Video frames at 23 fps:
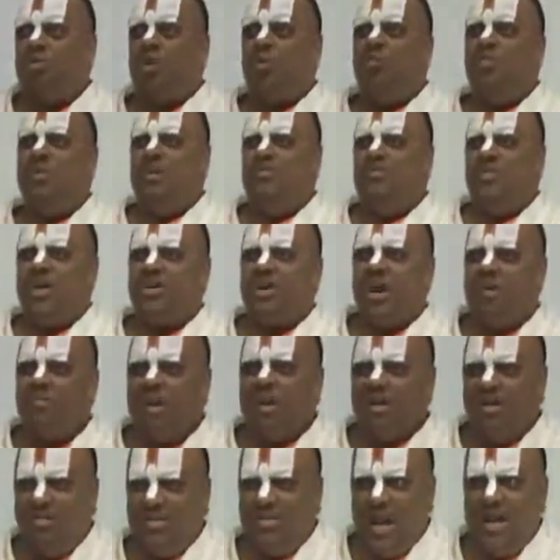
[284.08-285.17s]
Chromosomes they
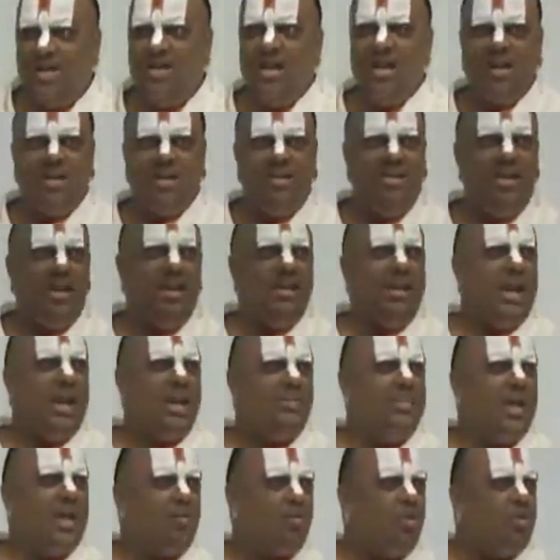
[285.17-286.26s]
function by design,
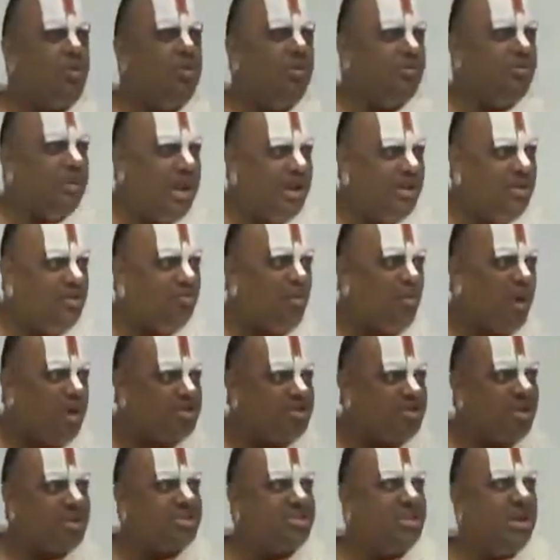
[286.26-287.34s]
DNA have their own
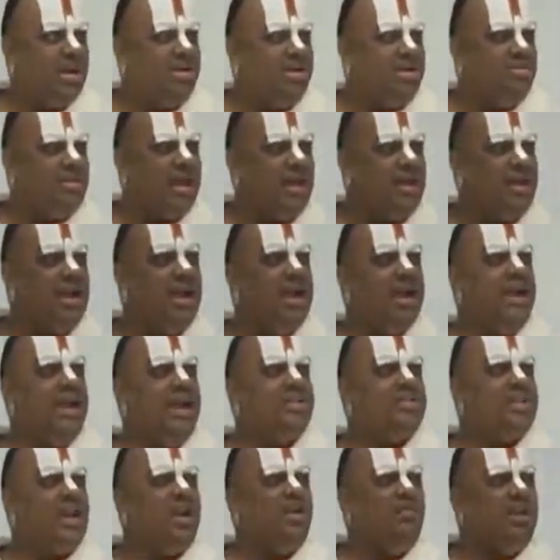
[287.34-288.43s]
design, bond structure and design,
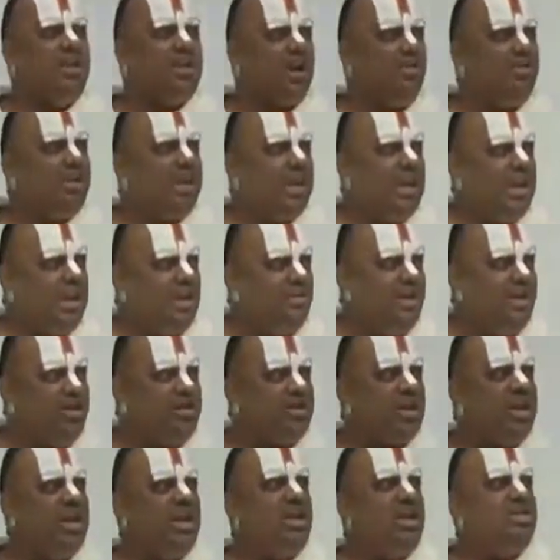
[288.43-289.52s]
each and every chemical
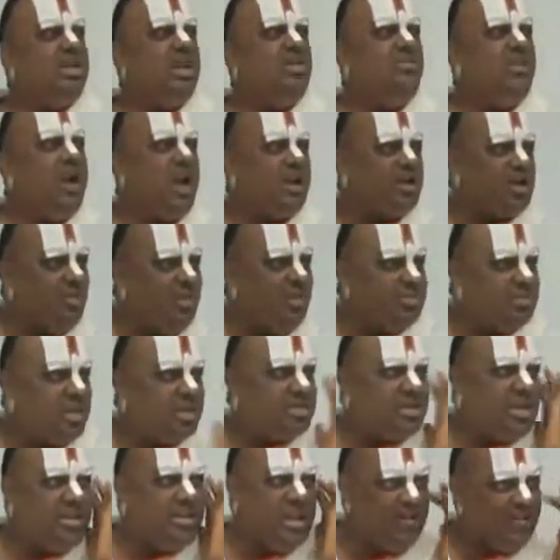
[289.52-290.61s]
element, each and every
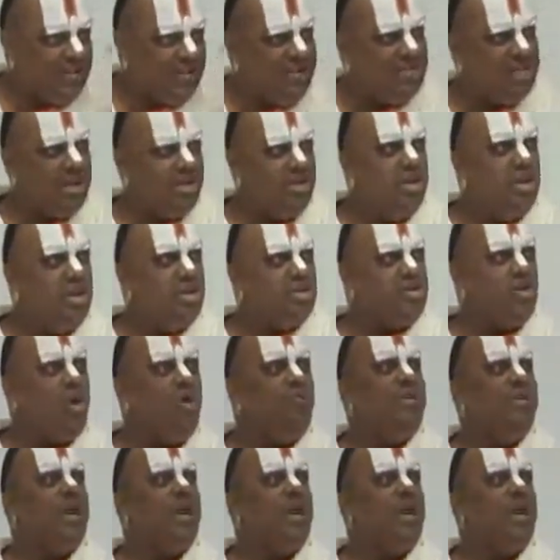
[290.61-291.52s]
atomic structure they have design.